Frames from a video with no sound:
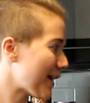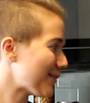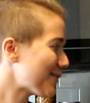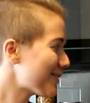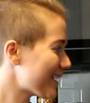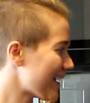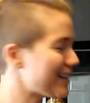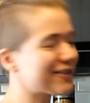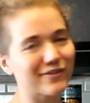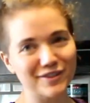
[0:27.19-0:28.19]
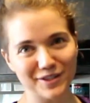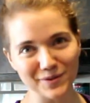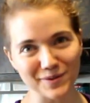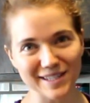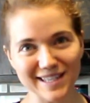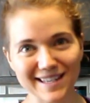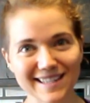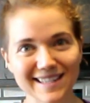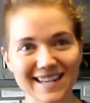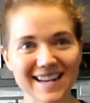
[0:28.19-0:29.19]
look in different
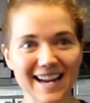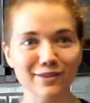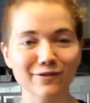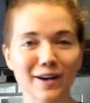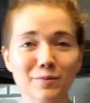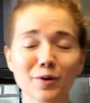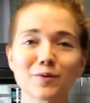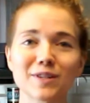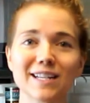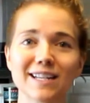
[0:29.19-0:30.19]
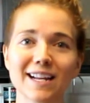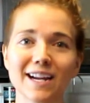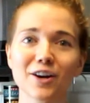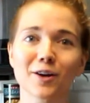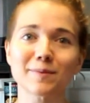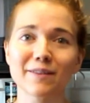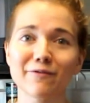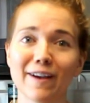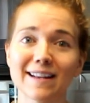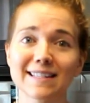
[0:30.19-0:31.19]
sources and find protein and carbs
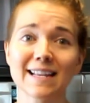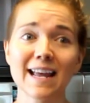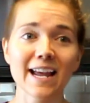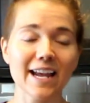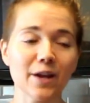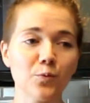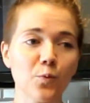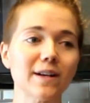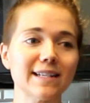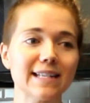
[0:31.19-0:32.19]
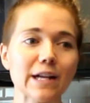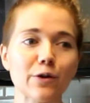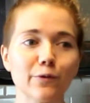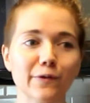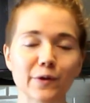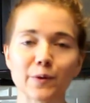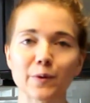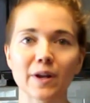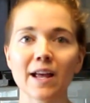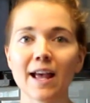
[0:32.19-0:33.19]
and fats in one single
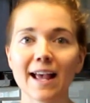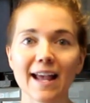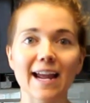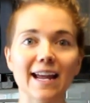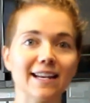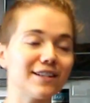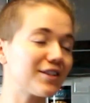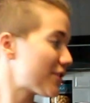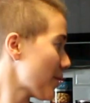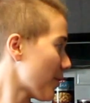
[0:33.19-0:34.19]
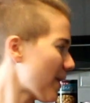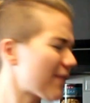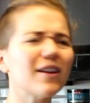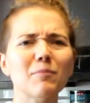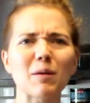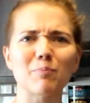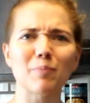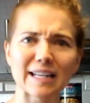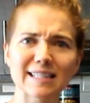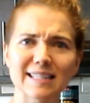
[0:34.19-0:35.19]
food. And so I've done my
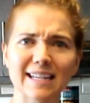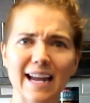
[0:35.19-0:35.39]
best to